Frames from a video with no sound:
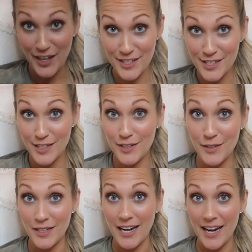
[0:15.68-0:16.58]
Lots to
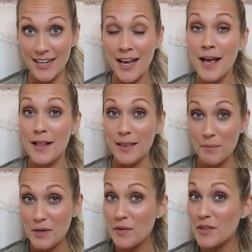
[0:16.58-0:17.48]
do tonight.
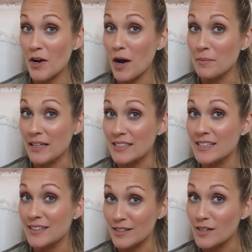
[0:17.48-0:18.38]
Let me know in the comments,
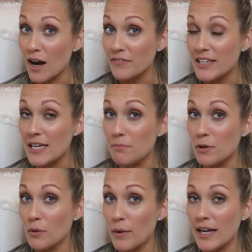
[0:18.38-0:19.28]
does coffee keep
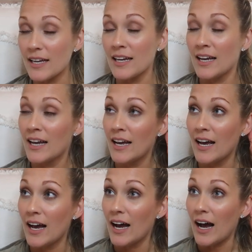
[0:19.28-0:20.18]
you awake?
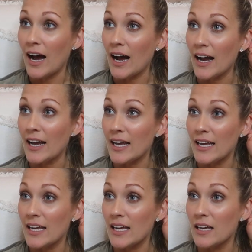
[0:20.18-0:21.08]

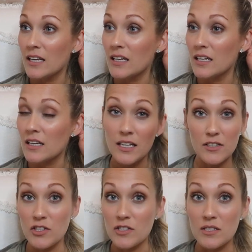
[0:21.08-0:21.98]
I
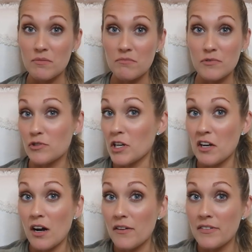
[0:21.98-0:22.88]
can just
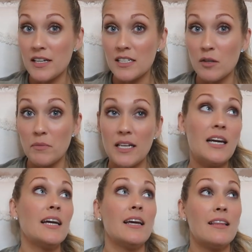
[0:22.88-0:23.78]
drink coffee until
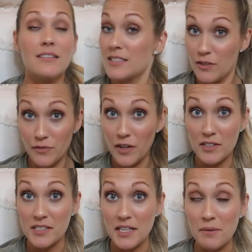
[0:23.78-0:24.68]
midnight and still
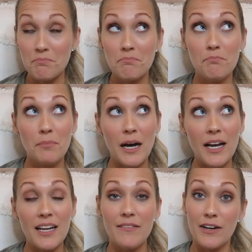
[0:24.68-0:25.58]
fall asleep.
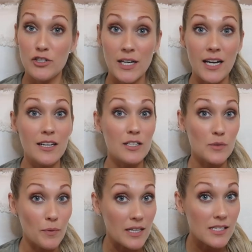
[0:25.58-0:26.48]
But if I drink an
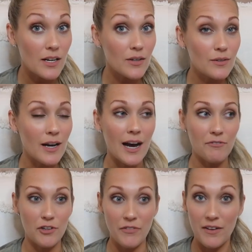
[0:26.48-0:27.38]
espresso
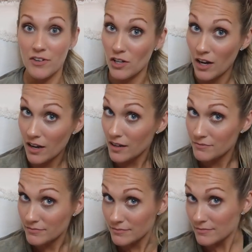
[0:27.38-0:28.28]
after five o'clock,
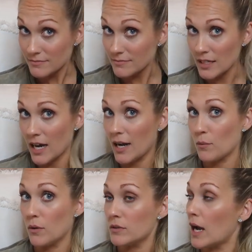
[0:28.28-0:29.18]
I
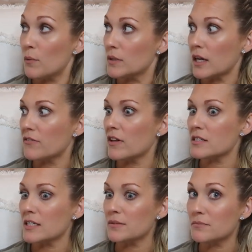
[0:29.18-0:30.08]
won't, I will not fall
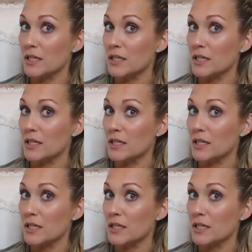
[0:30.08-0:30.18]
asleep.